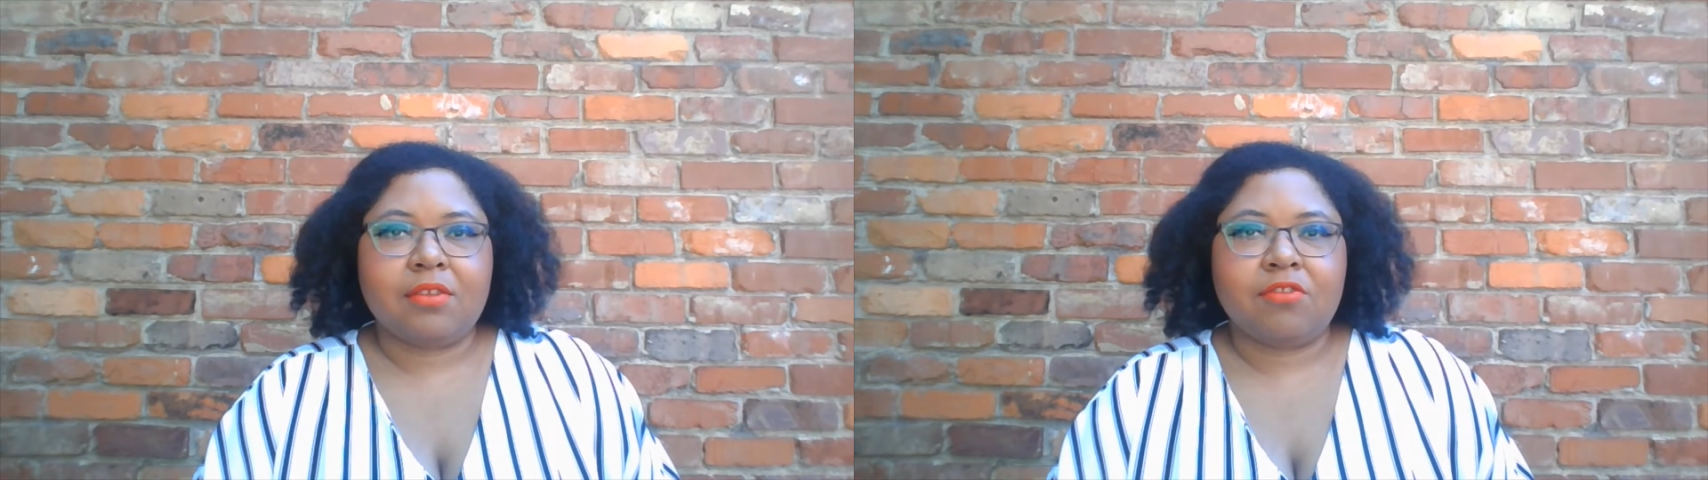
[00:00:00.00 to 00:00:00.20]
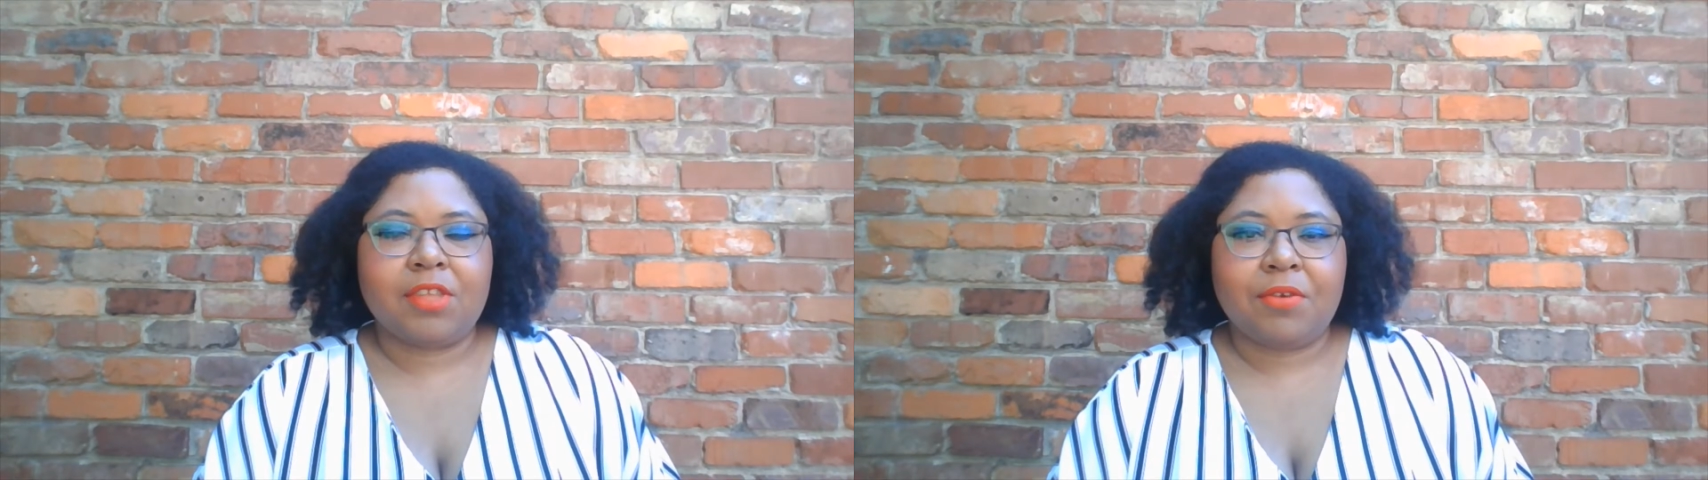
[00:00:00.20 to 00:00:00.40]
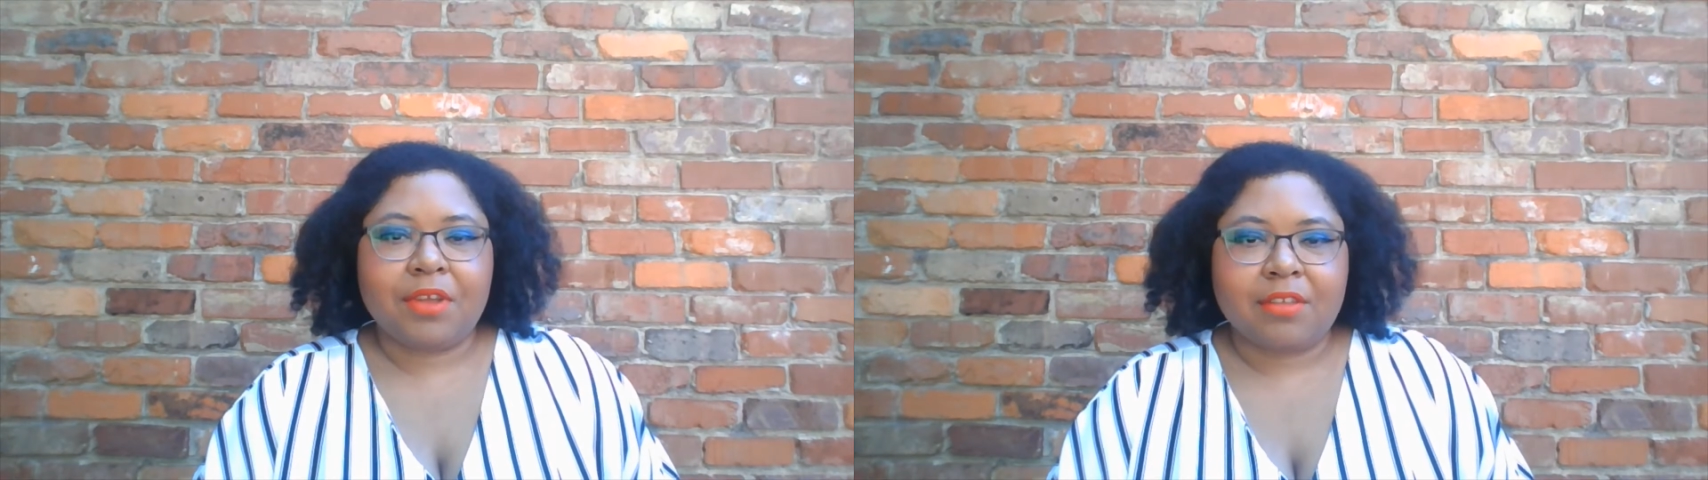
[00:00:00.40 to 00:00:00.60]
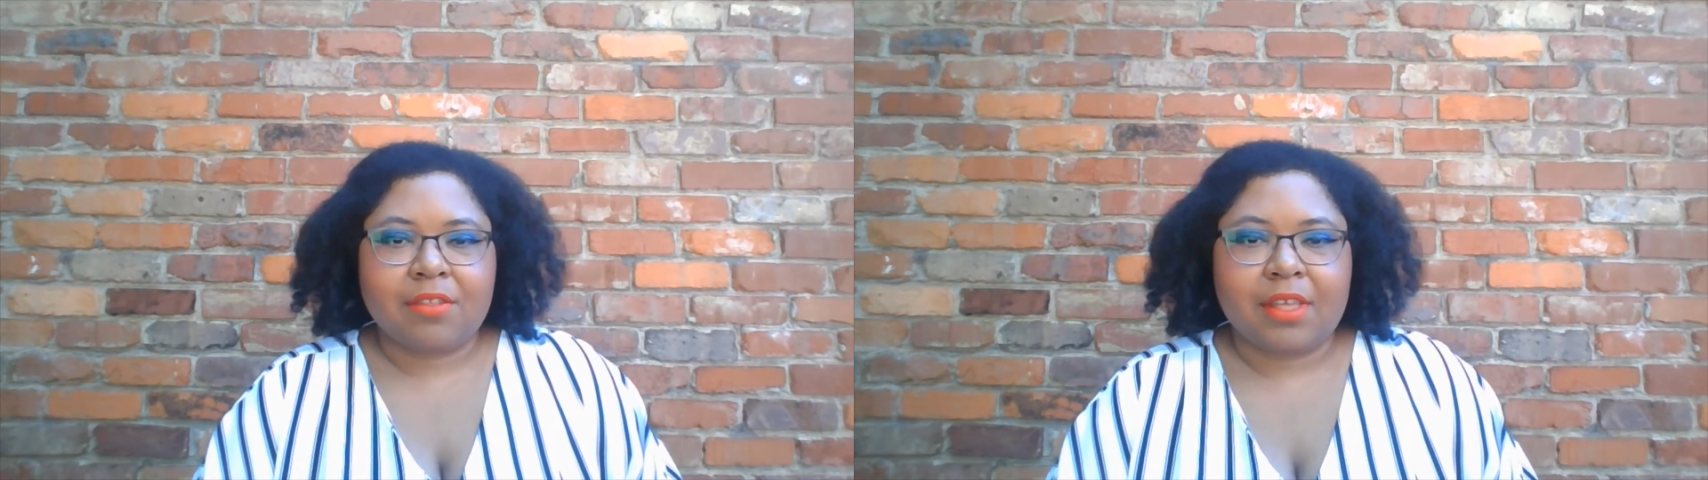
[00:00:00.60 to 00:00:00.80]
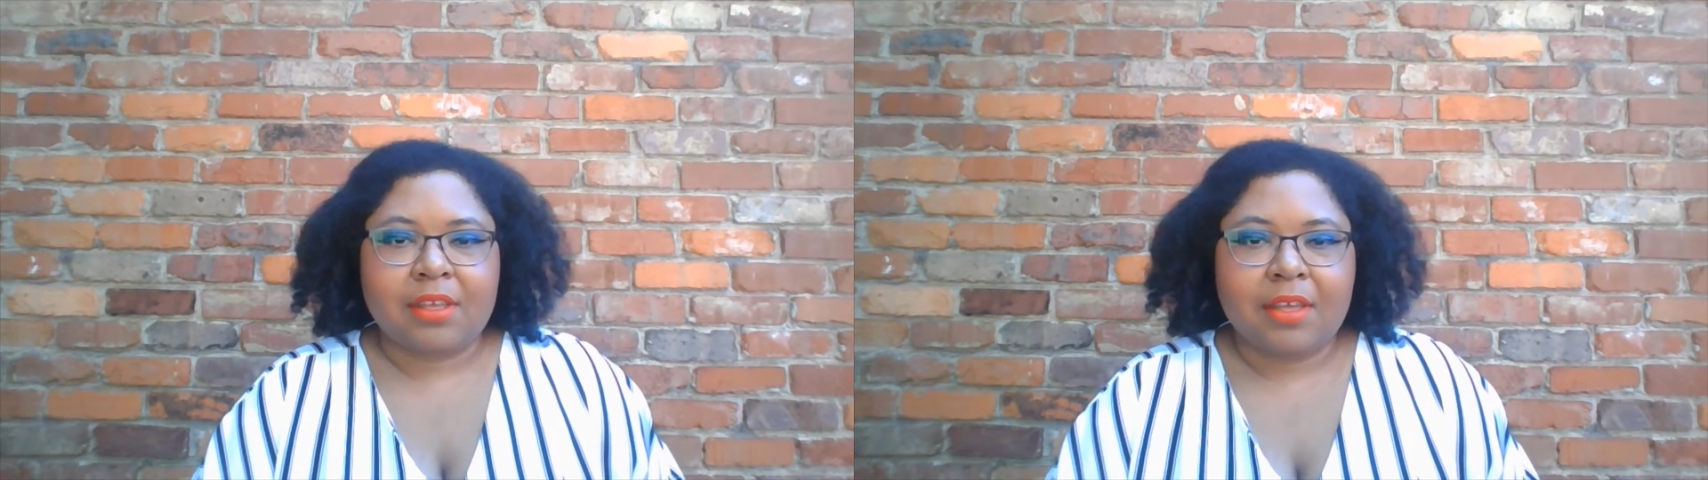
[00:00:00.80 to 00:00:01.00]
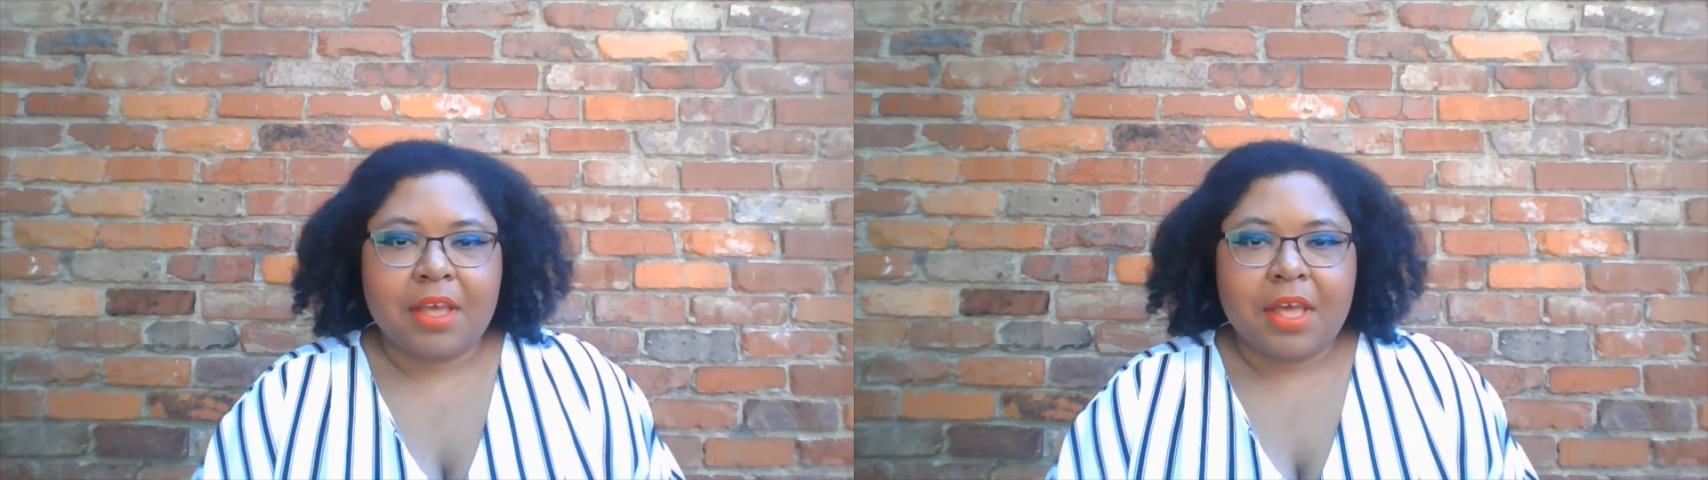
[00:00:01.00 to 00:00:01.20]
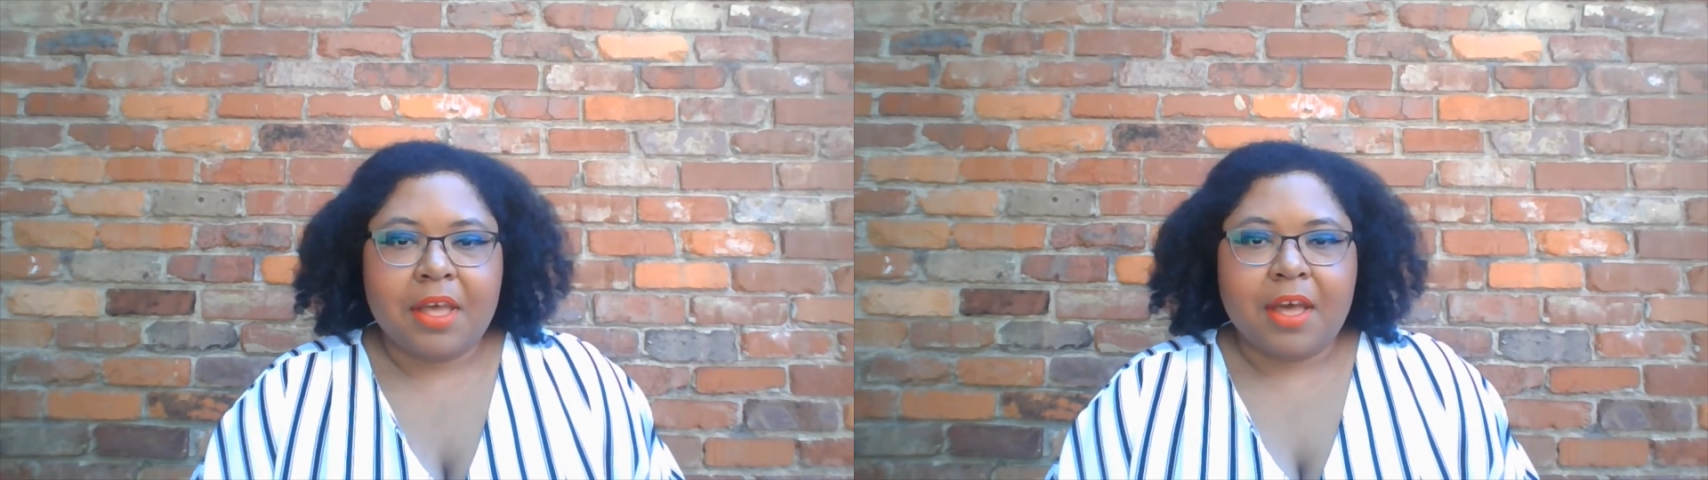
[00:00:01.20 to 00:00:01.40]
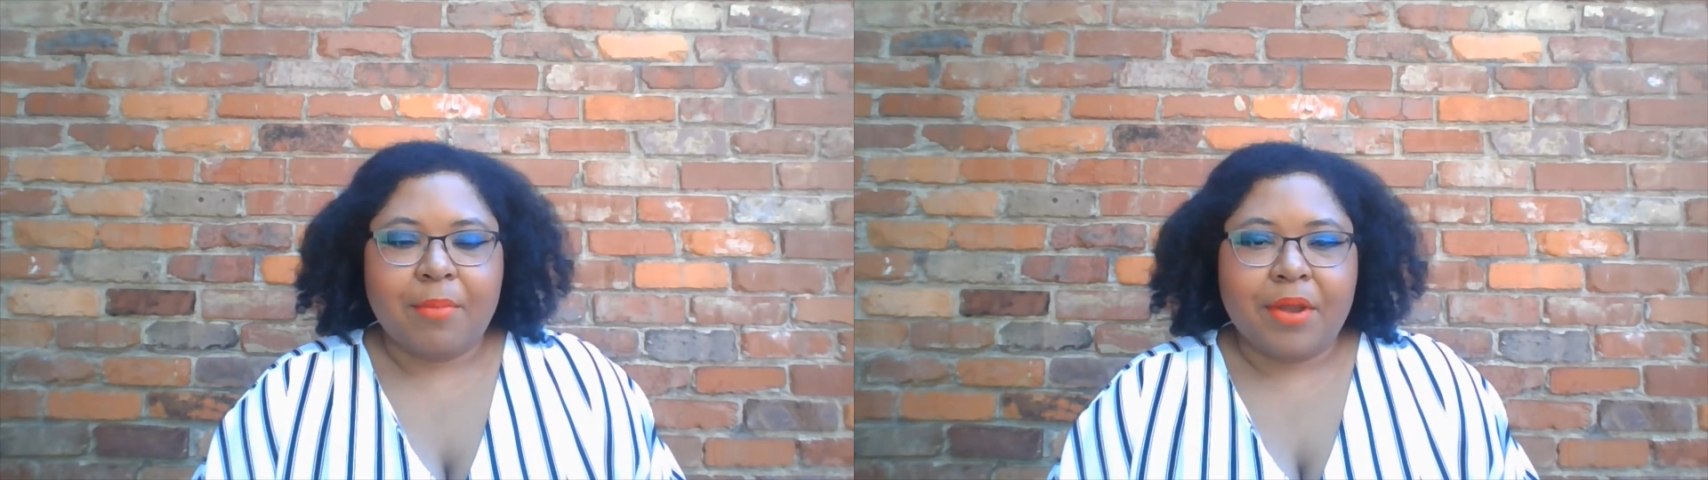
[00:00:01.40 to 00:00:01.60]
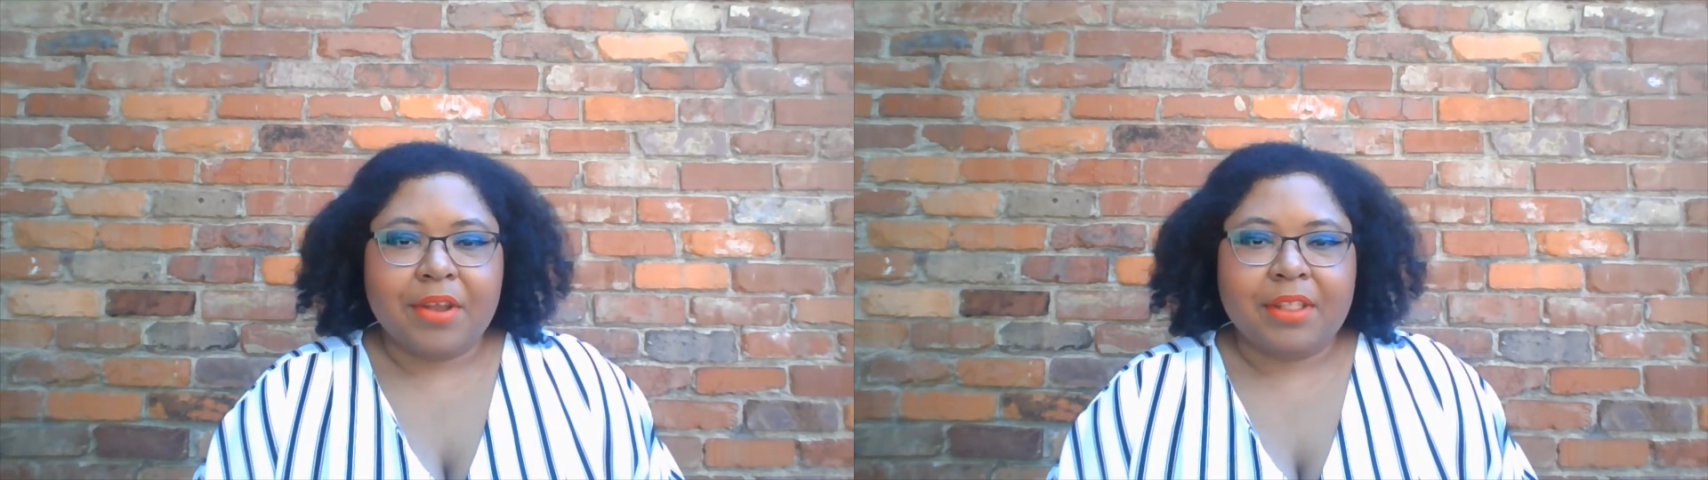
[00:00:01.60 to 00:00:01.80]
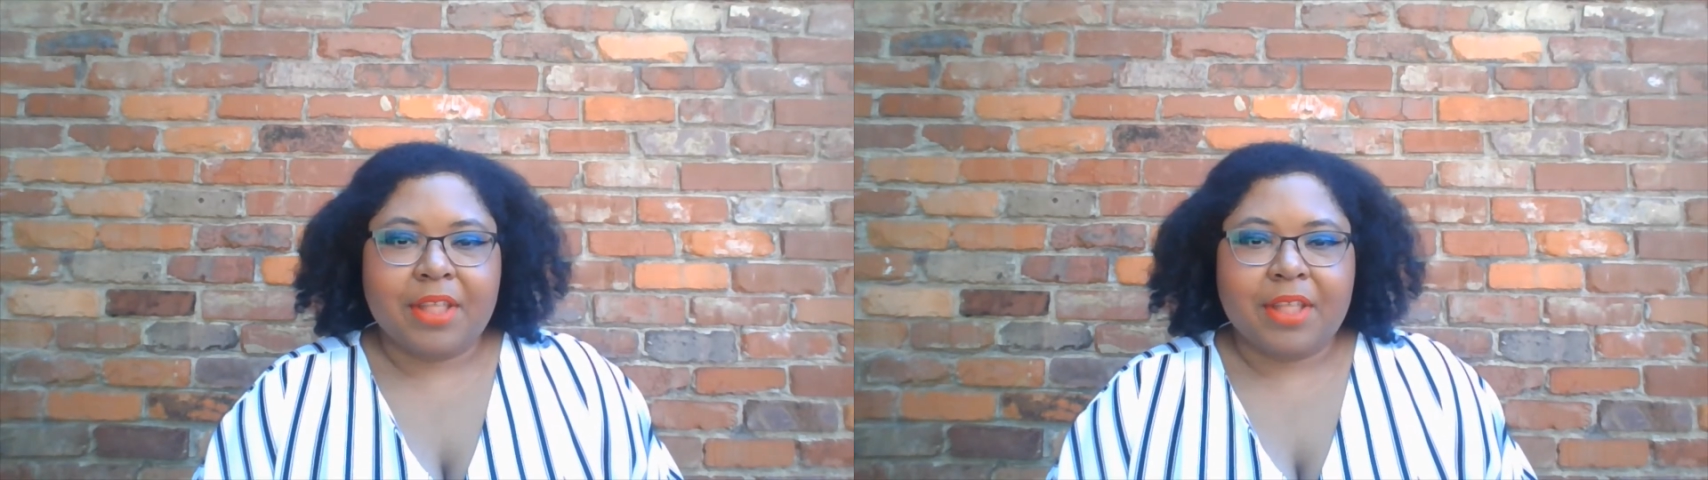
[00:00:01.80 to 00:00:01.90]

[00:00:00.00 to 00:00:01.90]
seriously, American